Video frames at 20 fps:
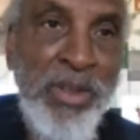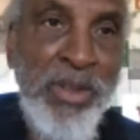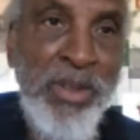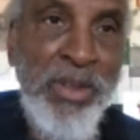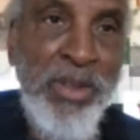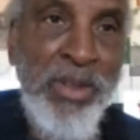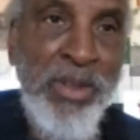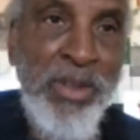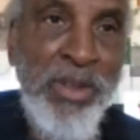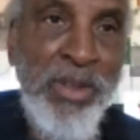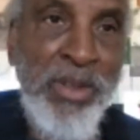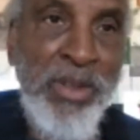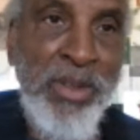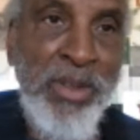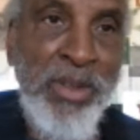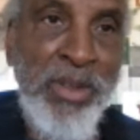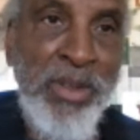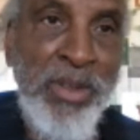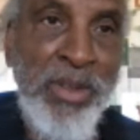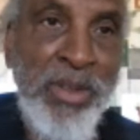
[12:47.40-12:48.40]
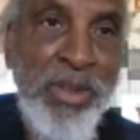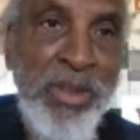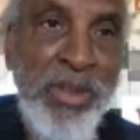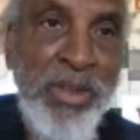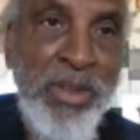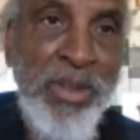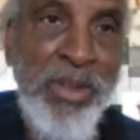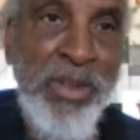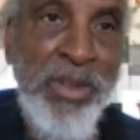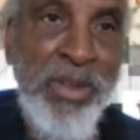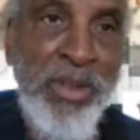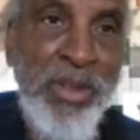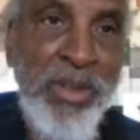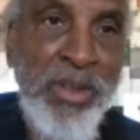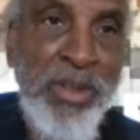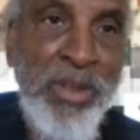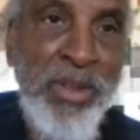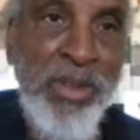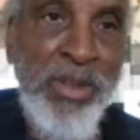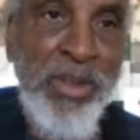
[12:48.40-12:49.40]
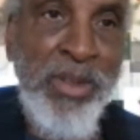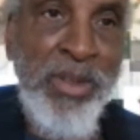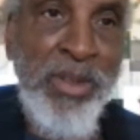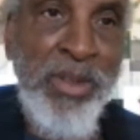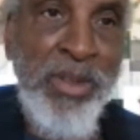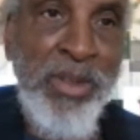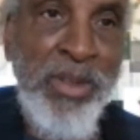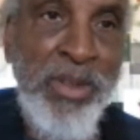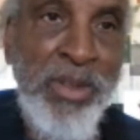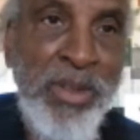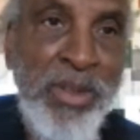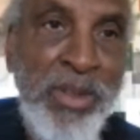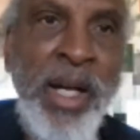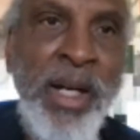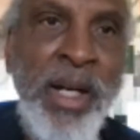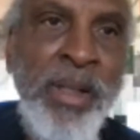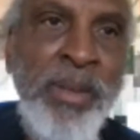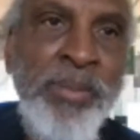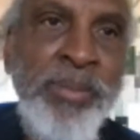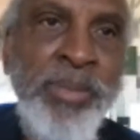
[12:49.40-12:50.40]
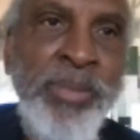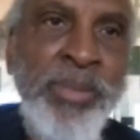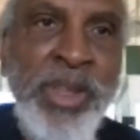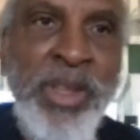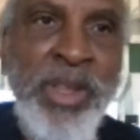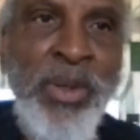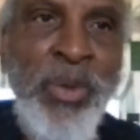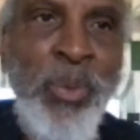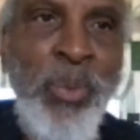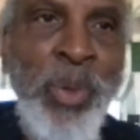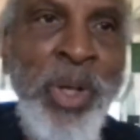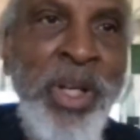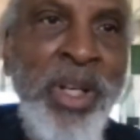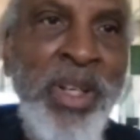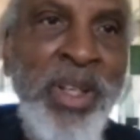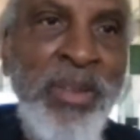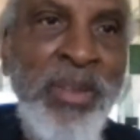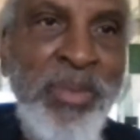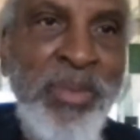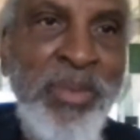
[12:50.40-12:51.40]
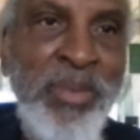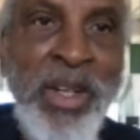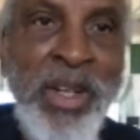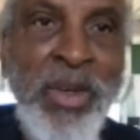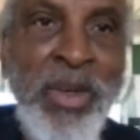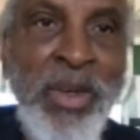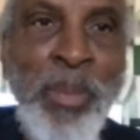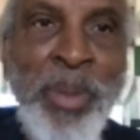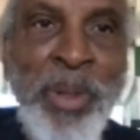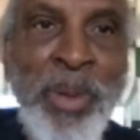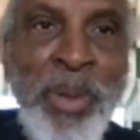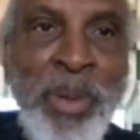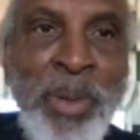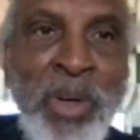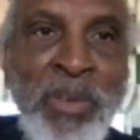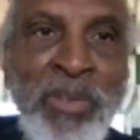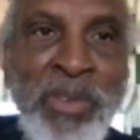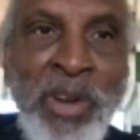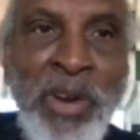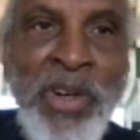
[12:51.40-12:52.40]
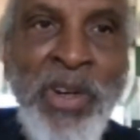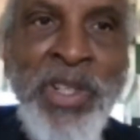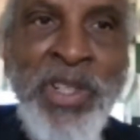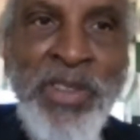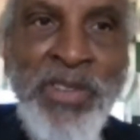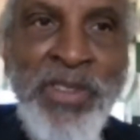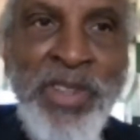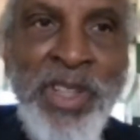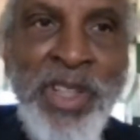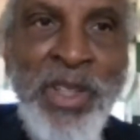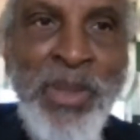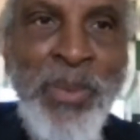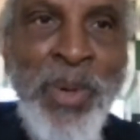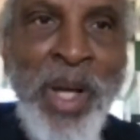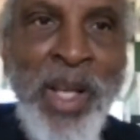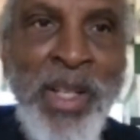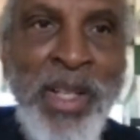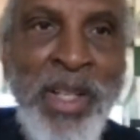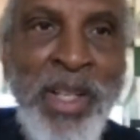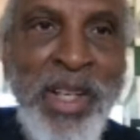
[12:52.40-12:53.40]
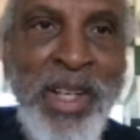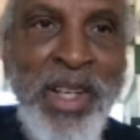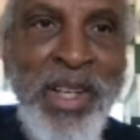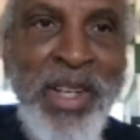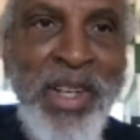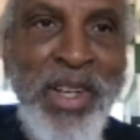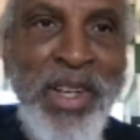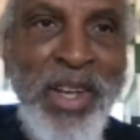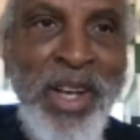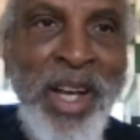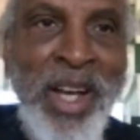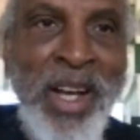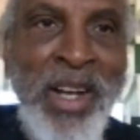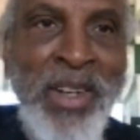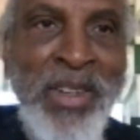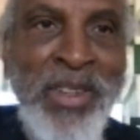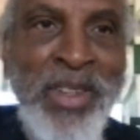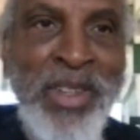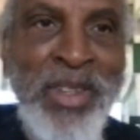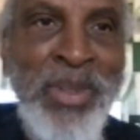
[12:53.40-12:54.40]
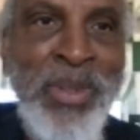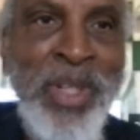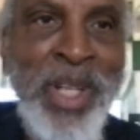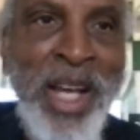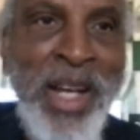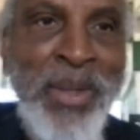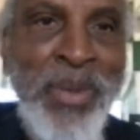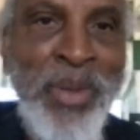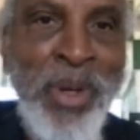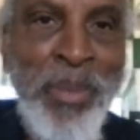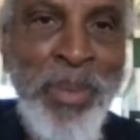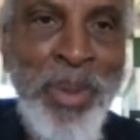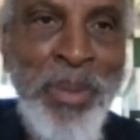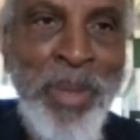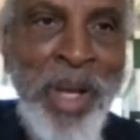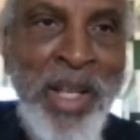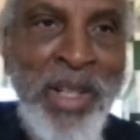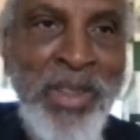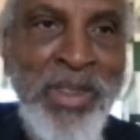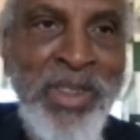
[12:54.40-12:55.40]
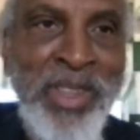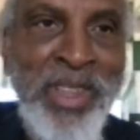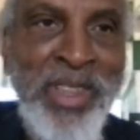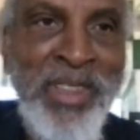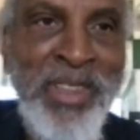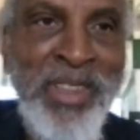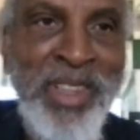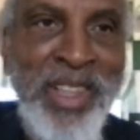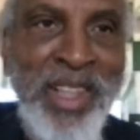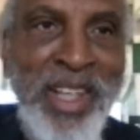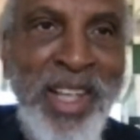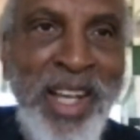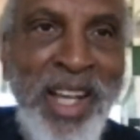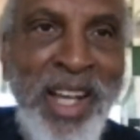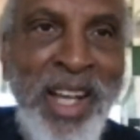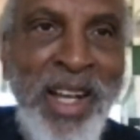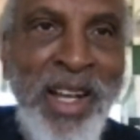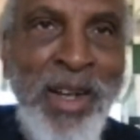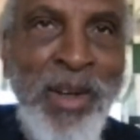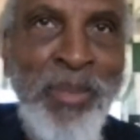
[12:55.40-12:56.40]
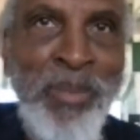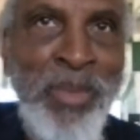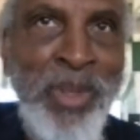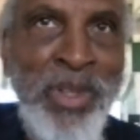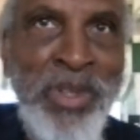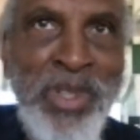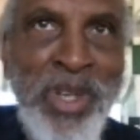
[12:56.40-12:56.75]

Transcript: and for the country and for the world. Um, we're gonna they're gonna grow up in a world very different than the one uh, that you and I grew up in, Michael. And um,